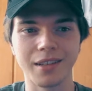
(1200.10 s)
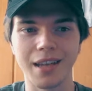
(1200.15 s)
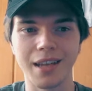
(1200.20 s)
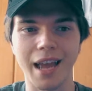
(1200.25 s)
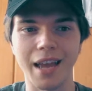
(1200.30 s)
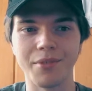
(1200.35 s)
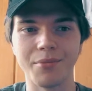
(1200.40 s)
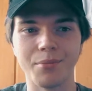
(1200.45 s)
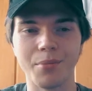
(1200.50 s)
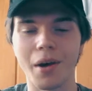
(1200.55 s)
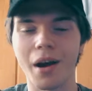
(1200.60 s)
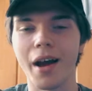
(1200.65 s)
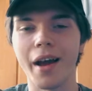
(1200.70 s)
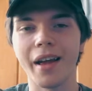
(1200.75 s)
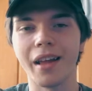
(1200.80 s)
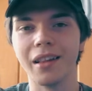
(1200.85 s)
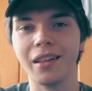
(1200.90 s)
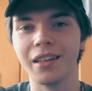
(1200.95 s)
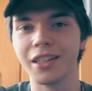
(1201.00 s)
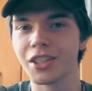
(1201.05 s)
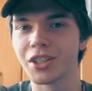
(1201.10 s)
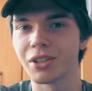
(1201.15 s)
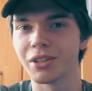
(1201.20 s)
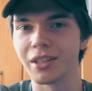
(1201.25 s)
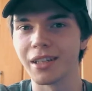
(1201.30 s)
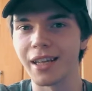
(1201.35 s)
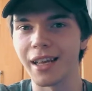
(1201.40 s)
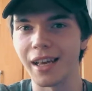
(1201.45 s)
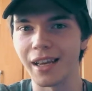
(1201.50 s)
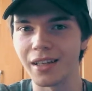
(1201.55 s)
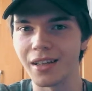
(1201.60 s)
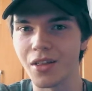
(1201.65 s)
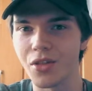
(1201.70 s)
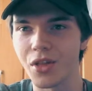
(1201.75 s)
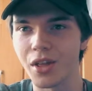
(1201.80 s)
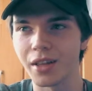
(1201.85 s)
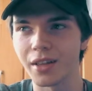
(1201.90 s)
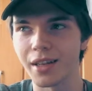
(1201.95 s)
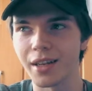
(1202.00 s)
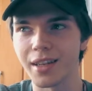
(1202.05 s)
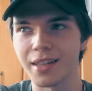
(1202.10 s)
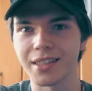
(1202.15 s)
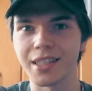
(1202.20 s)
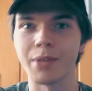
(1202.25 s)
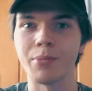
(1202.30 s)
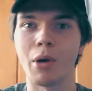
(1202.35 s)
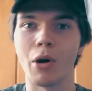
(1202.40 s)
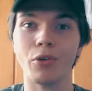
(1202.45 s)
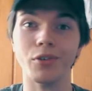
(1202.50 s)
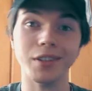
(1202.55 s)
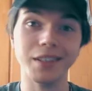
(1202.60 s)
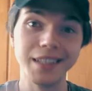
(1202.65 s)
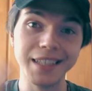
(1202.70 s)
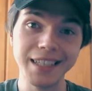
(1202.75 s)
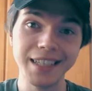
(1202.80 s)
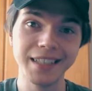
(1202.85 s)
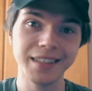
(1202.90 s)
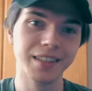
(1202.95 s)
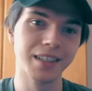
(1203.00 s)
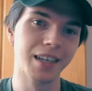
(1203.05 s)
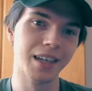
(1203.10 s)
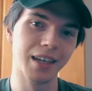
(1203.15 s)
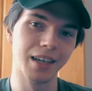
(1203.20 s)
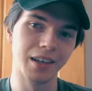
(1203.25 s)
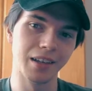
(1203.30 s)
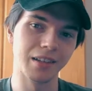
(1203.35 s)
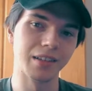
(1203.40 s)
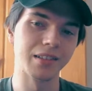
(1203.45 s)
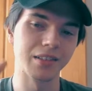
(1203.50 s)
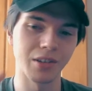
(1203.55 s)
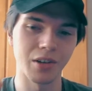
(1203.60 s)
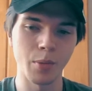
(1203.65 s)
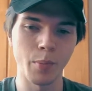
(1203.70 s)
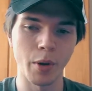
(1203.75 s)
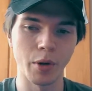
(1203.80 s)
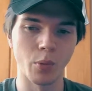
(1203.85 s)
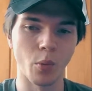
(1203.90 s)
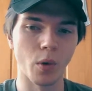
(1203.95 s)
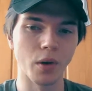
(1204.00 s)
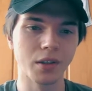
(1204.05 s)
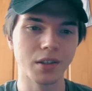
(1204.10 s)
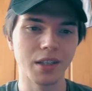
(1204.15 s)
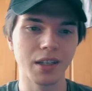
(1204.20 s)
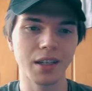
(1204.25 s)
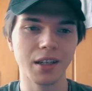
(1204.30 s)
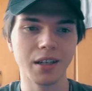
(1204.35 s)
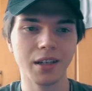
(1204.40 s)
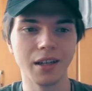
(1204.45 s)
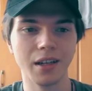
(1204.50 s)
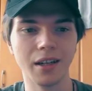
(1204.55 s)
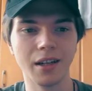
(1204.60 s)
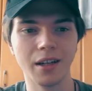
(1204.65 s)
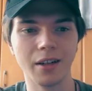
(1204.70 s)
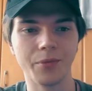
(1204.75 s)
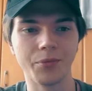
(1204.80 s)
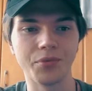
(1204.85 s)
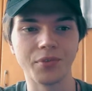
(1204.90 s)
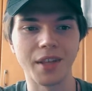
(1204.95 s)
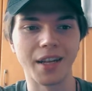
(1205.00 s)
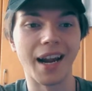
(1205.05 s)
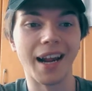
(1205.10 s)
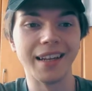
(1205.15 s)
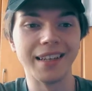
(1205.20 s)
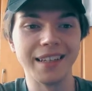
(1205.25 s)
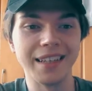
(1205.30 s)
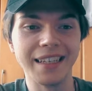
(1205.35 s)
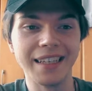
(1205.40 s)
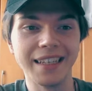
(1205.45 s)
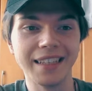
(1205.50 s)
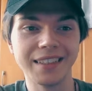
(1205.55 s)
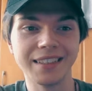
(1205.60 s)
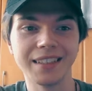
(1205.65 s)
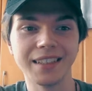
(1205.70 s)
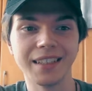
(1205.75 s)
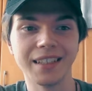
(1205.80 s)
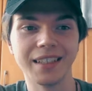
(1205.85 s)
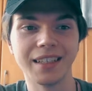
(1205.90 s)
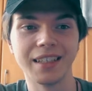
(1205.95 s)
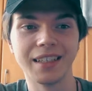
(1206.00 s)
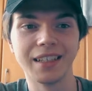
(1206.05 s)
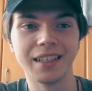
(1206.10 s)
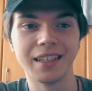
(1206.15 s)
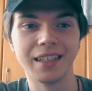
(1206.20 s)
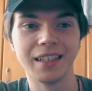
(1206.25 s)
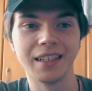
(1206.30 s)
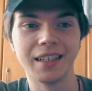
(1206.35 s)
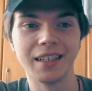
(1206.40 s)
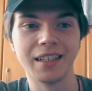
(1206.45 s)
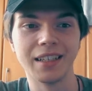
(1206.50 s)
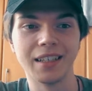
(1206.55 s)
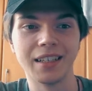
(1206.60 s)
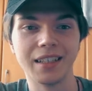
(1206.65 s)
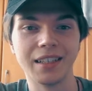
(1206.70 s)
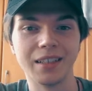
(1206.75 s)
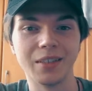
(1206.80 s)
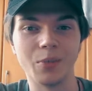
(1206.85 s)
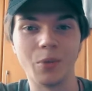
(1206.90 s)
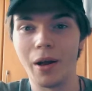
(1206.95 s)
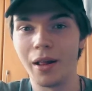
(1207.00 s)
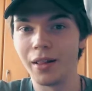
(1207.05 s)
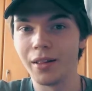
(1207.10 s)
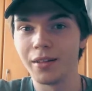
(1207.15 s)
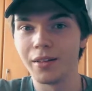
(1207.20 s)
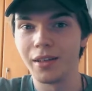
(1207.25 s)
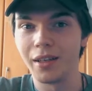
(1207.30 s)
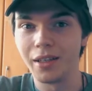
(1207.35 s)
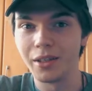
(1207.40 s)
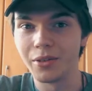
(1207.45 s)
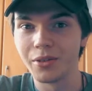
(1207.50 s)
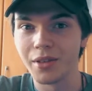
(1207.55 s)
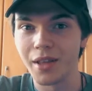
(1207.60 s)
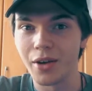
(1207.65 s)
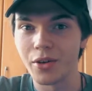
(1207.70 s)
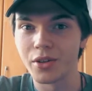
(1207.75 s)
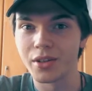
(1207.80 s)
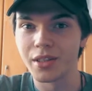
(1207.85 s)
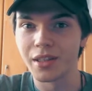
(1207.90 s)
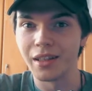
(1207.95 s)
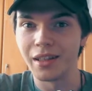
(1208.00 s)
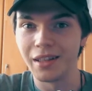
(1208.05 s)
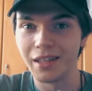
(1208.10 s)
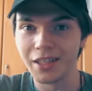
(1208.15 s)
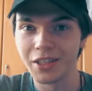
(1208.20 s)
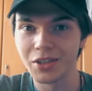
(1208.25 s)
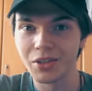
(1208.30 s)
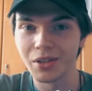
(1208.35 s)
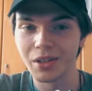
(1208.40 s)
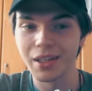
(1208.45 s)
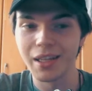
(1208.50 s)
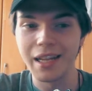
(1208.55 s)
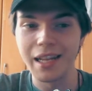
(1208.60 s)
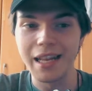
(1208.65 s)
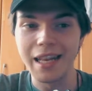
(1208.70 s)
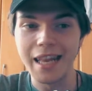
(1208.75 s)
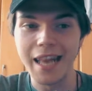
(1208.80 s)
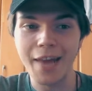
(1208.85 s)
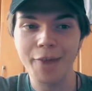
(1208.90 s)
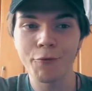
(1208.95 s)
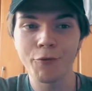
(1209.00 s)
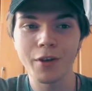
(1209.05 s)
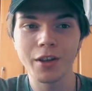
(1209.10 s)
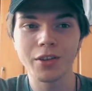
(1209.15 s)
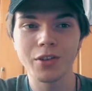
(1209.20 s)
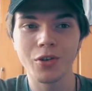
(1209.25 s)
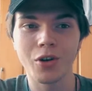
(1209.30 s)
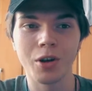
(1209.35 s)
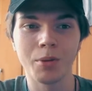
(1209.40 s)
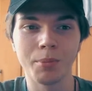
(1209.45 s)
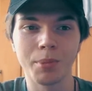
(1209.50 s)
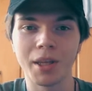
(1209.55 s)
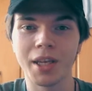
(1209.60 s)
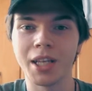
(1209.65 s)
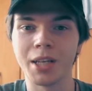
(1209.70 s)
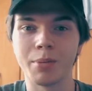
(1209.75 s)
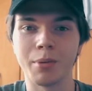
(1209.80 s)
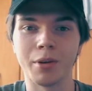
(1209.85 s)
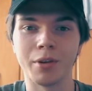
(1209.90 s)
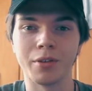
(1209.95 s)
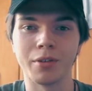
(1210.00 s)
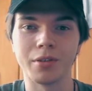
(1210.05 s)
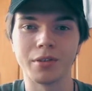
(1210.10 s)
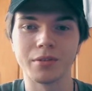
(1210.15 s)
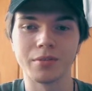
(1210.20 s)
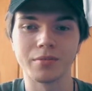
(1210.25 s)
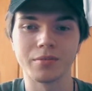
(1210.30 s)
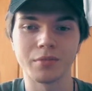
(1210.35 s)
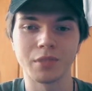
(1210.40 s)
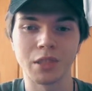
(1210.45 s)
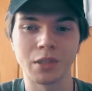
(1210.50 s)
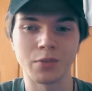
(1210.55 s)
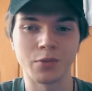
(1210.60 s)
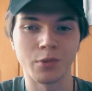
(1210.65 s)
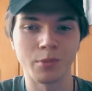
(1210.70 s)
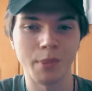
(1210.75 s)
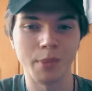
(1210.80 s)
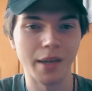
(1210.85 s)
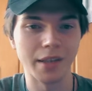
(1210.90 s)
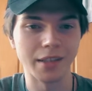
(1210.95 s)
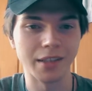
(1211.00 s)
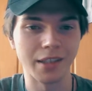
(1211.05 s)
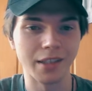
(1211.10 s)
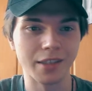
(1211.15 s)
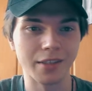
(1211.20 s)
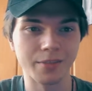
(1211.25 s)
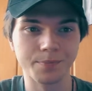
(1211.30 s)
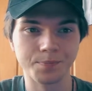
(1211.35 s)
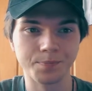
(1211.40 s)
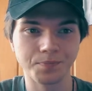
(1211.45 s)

can buy literally anything that I somehow need. It's not about wanting that I need. Well, you know, there's literally nothing to complain about just from my side.